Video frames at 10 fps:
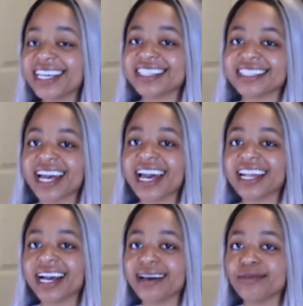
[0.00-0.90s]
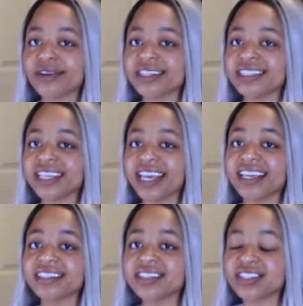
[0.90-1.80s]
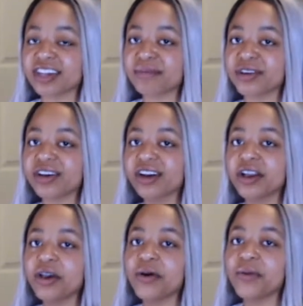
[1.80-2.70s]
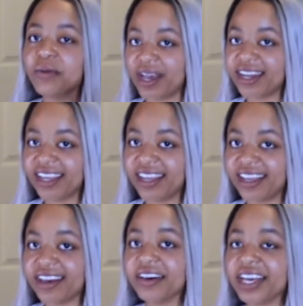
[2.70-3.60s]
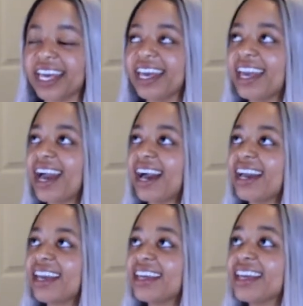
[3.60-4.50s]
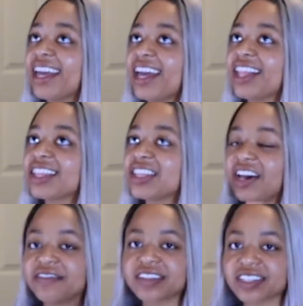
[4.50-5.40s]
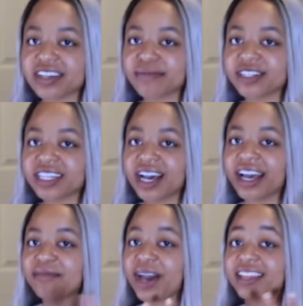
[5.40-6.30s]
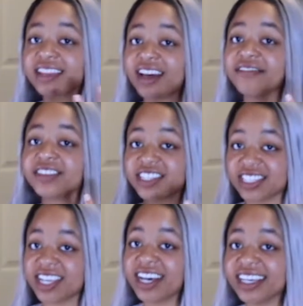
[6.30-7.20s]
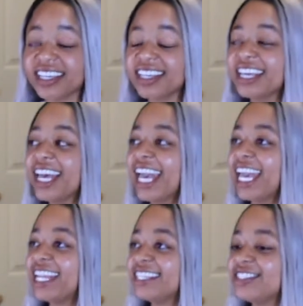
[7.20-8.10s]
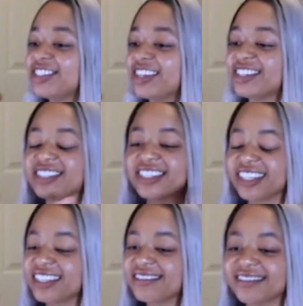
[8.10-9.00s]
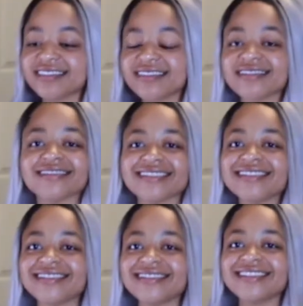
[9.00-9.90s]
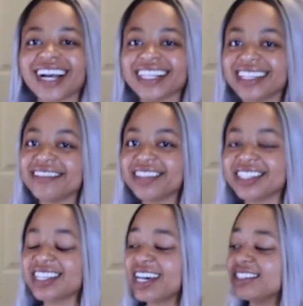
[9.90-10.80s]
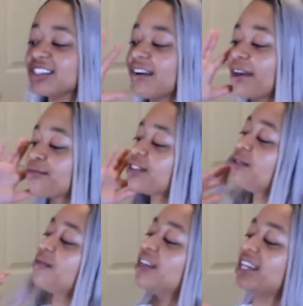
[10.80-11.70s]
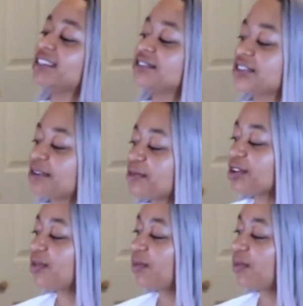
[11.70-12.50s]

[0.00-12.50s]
is that I want a summer wedding. Okay, I love the summertime. I love the sun. It is just I love the sun. So I really want a summer